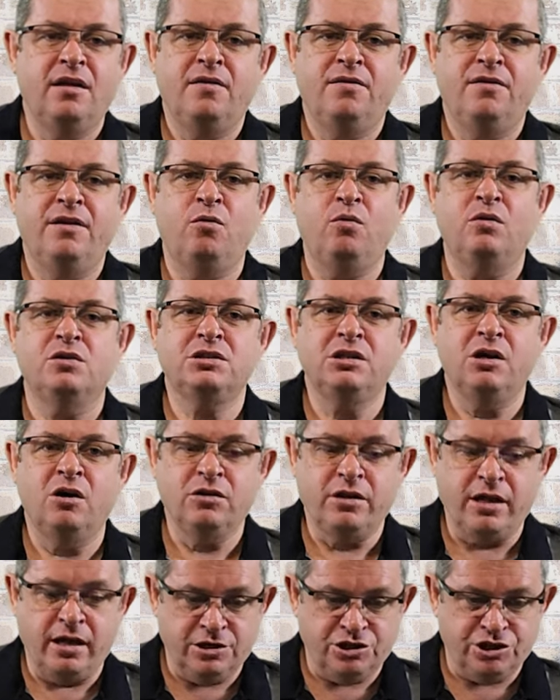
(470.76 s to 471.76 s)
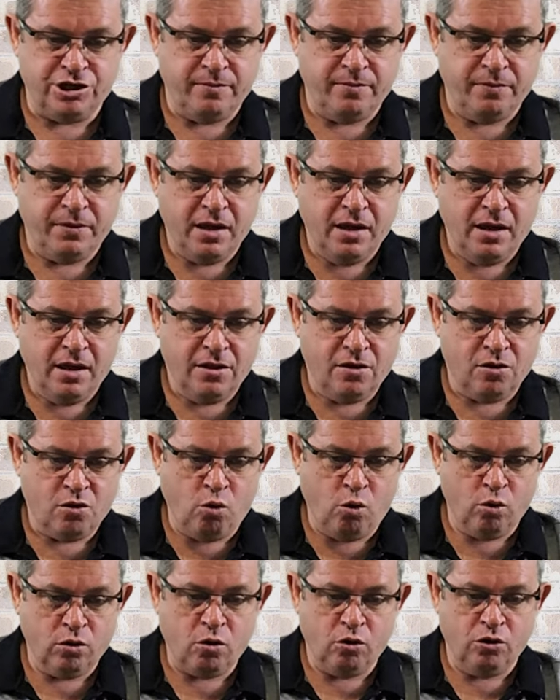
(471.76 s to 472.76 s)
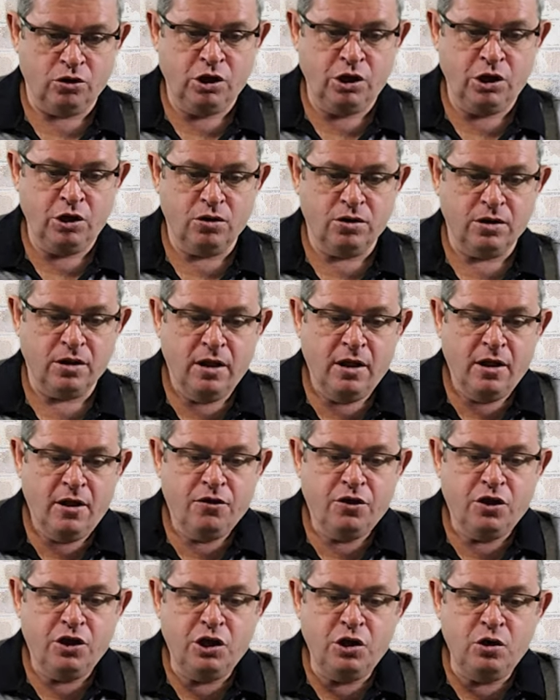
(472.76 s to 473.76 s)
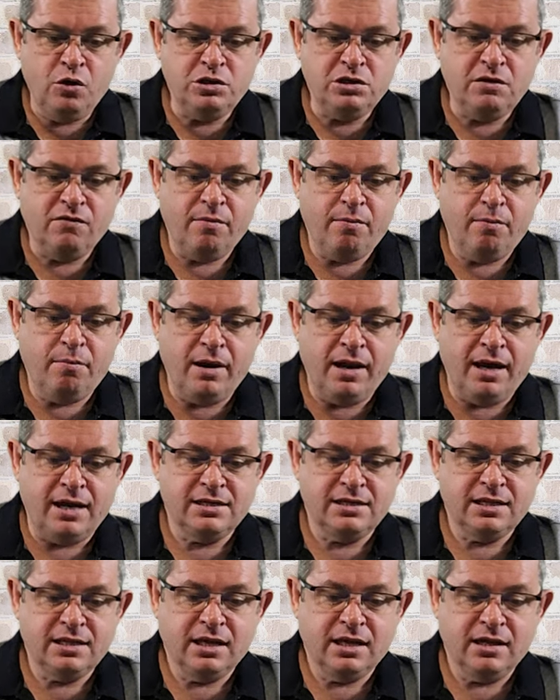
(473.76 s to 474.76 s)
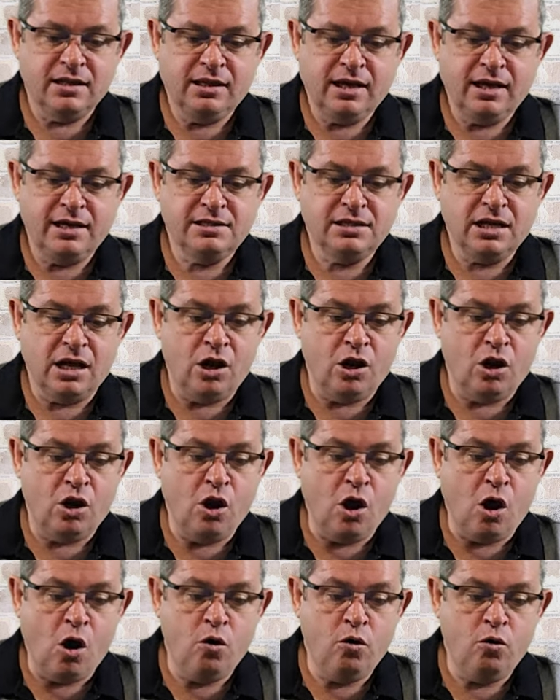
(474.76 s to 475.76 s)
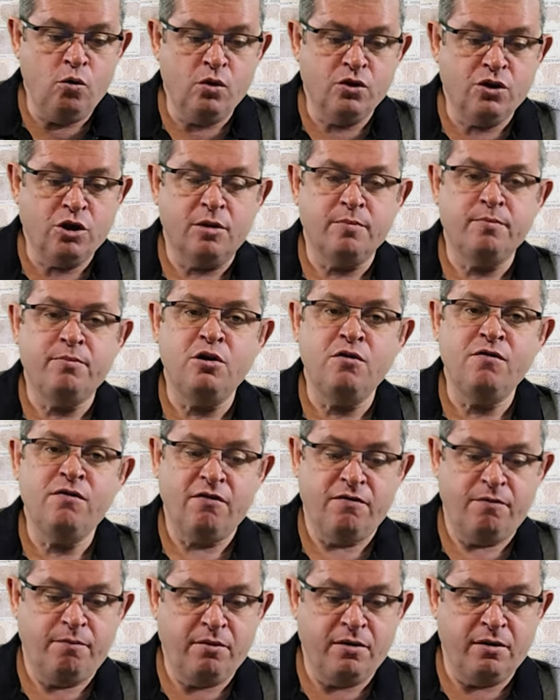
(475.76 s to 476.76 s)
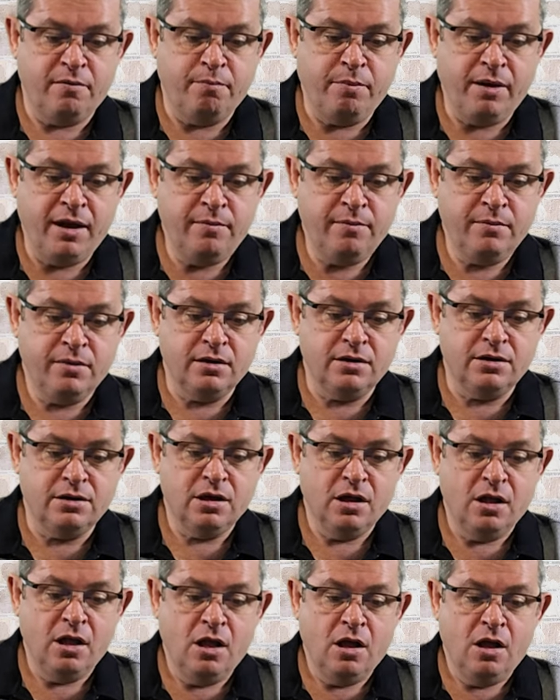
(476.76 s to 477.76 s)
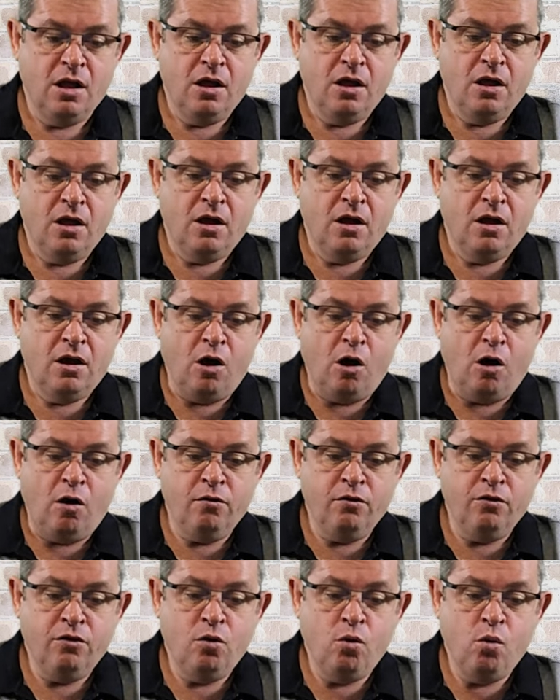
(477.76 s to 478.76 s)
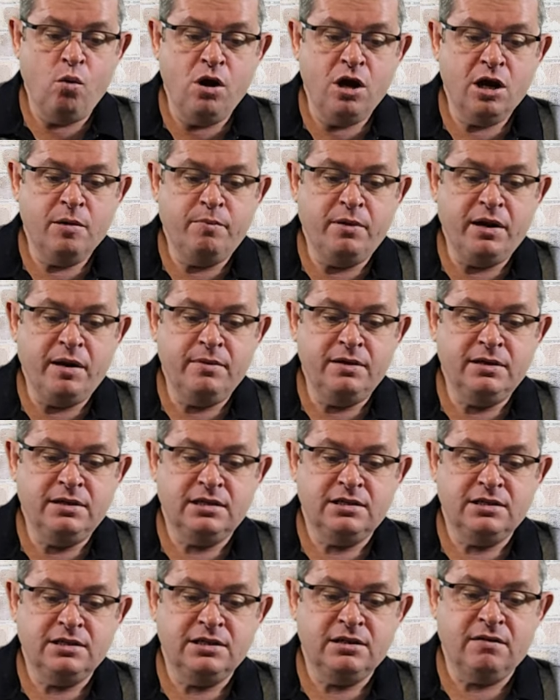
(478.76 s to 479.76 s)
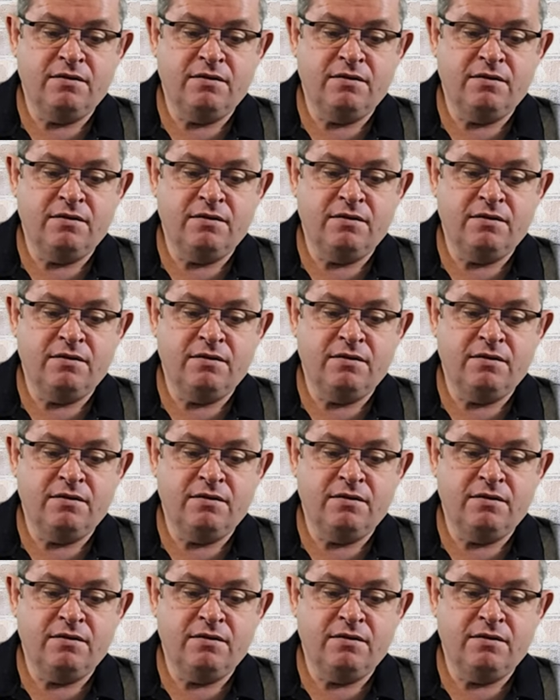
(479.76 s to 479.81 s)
There was no danger. The court continued, the use of a blood test alone without proof of payment on the work premises is a